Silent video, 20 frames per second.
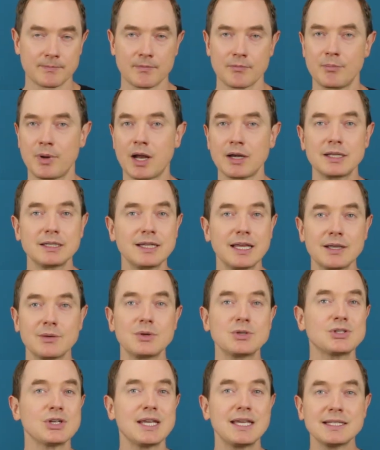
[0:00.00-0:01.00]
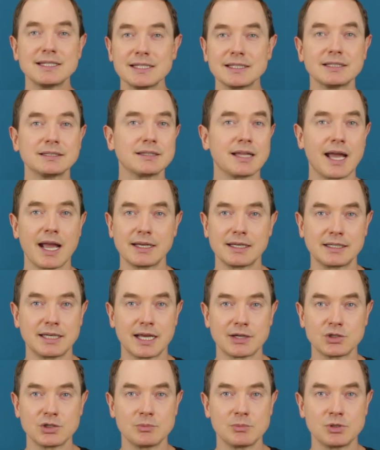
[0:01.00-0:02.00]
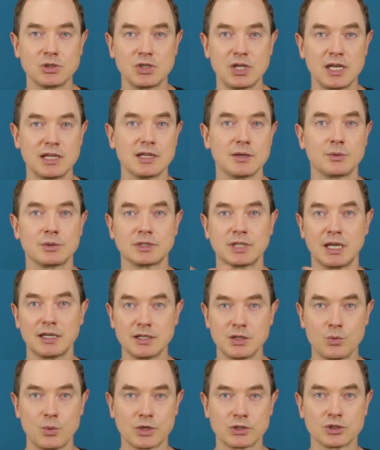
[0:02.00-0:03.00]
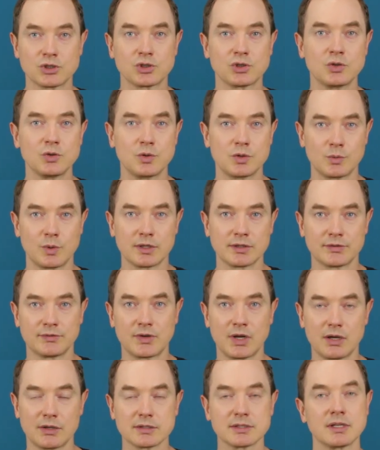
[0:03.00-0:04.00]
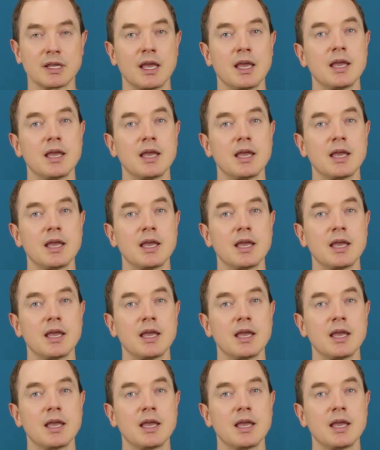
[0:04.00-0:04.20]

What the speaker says: Body language isn't a lie detection machine that will tell you what's true and what's false.